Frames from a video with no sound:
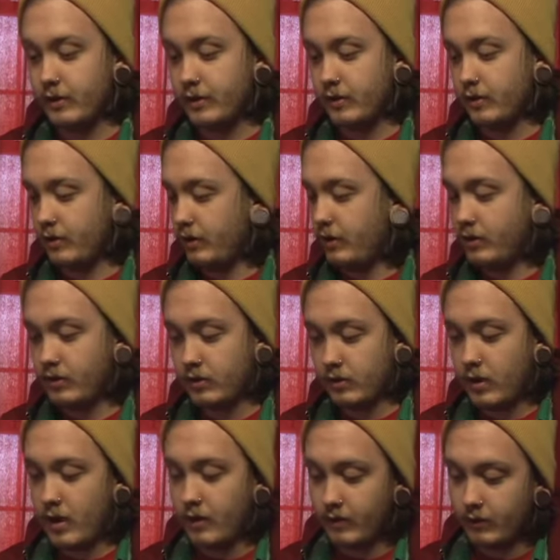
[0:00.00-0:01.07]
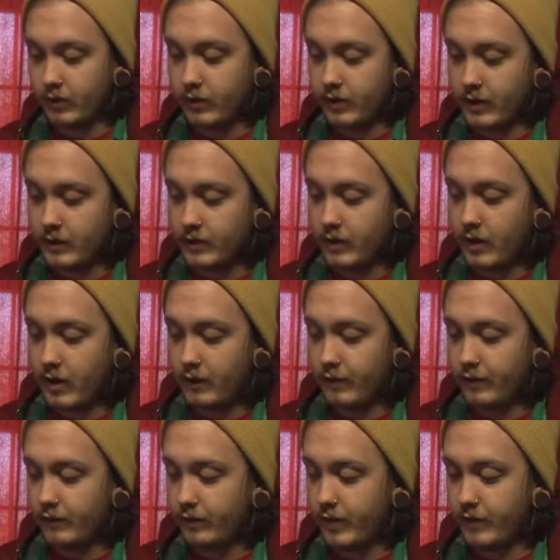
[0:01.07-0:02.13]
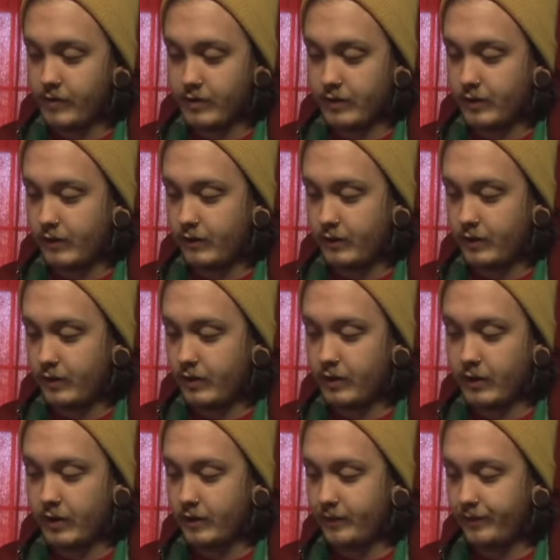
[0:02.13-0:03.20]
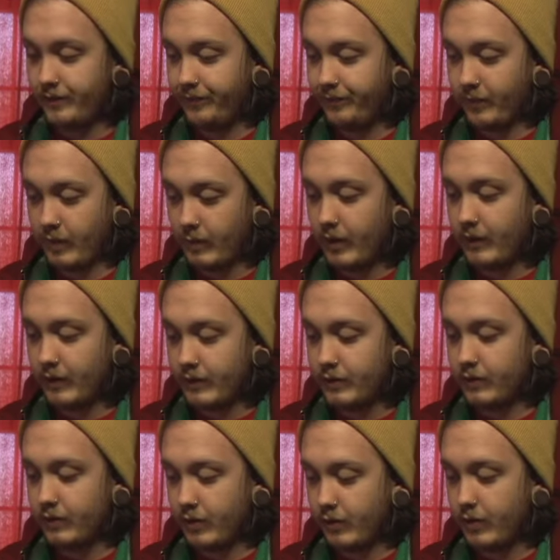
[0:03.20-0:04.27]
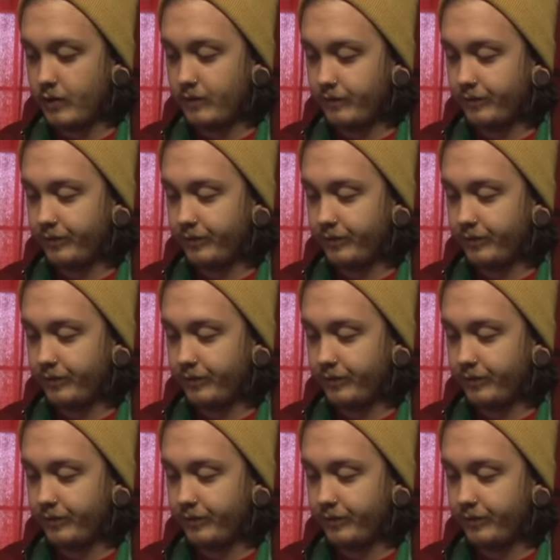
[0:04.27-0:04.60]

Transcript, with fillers: There's a, there's a lot of really nice coffee flavors in there for sure. Like yeah, that's really good.